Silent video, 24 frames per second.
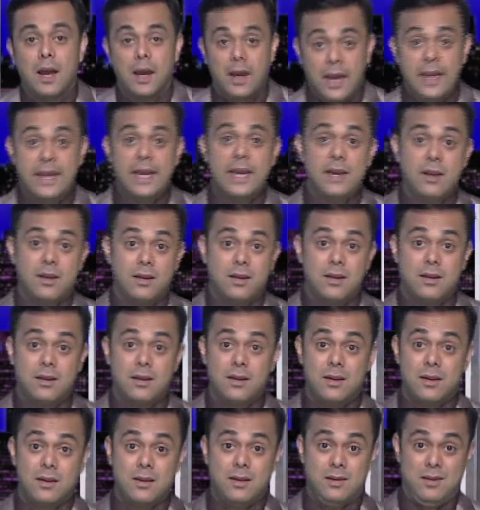Again,
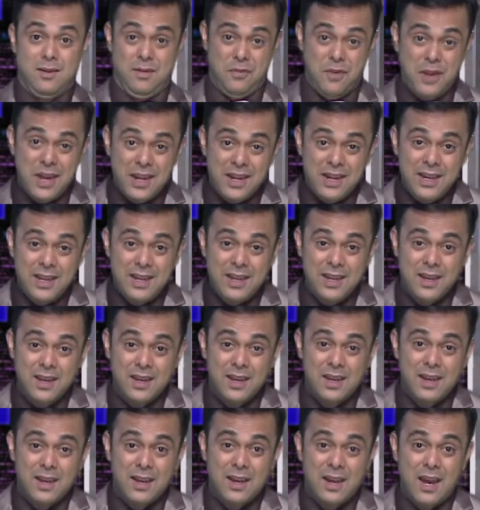really?
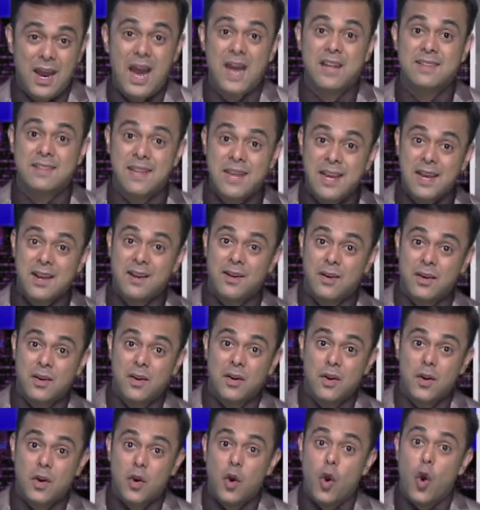Are there
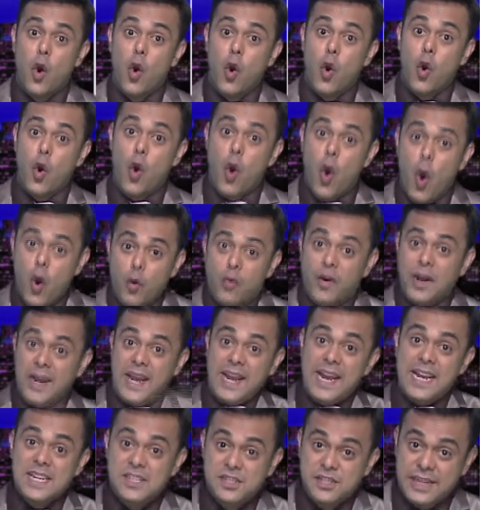
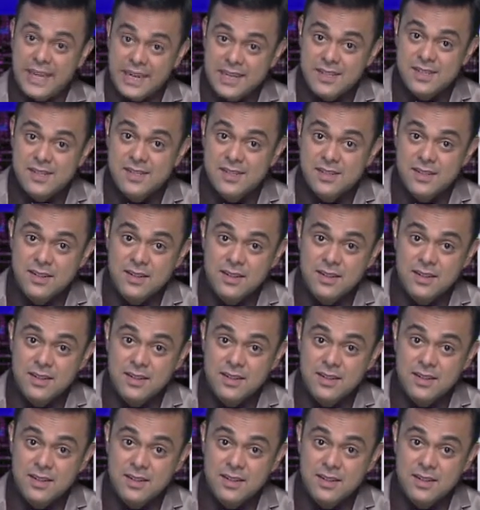overage kids?